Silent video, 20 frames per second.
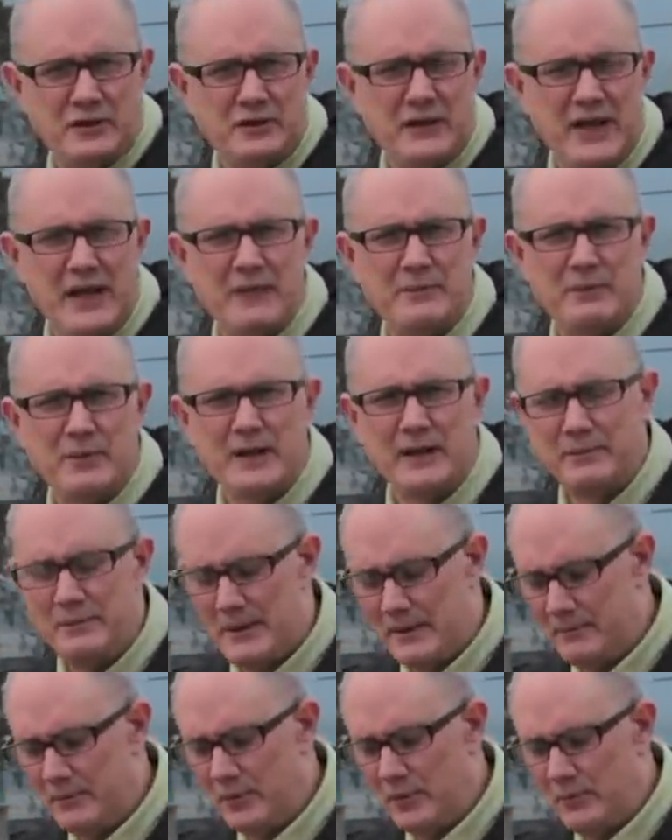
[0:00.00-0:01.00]
you can break
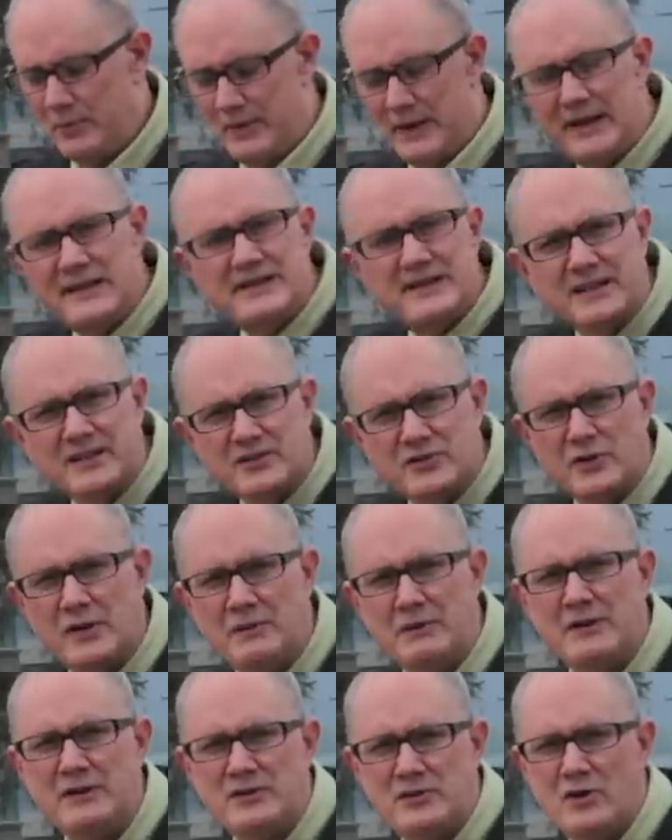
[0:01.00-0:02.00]
bamboo, but it's
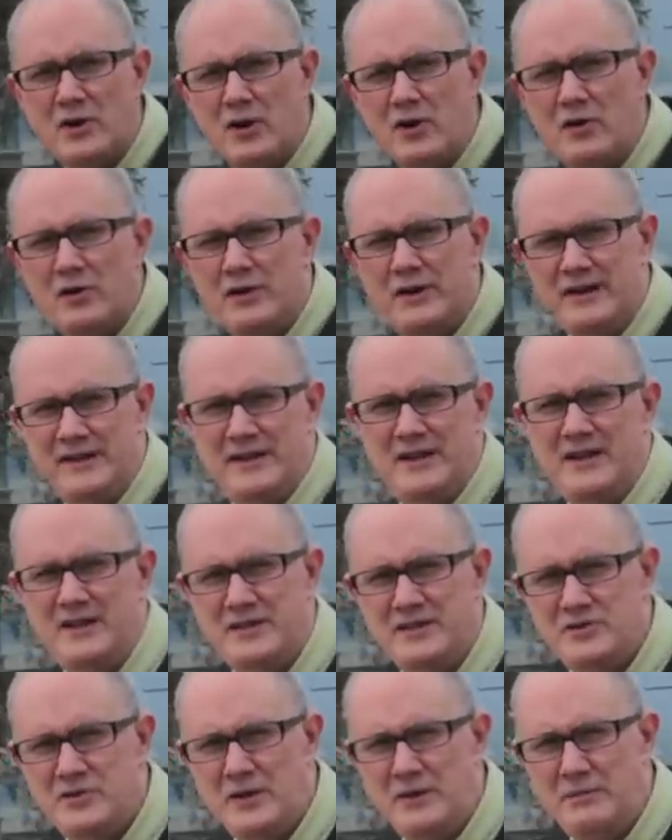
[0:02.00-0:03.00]
extremely strong and
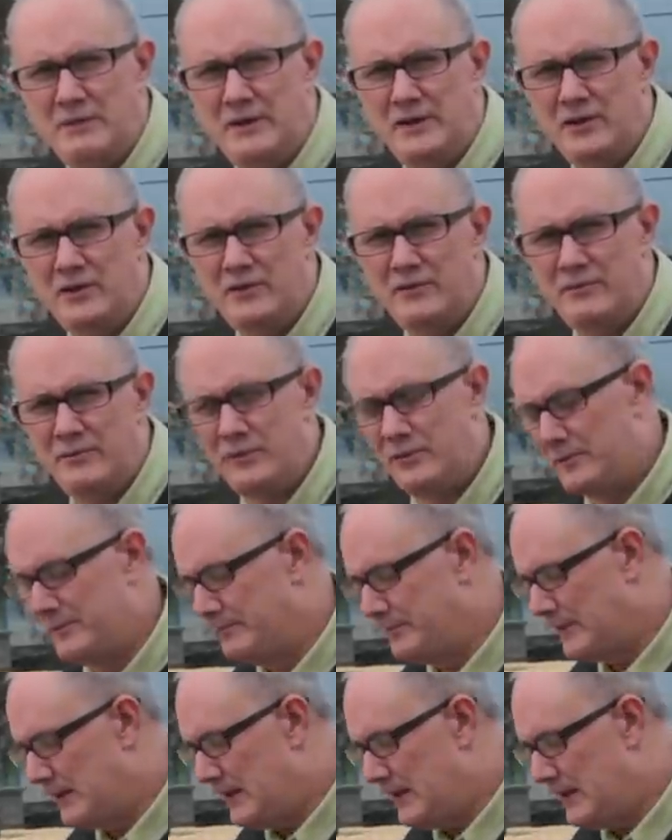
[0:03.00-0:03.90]
extremely durable.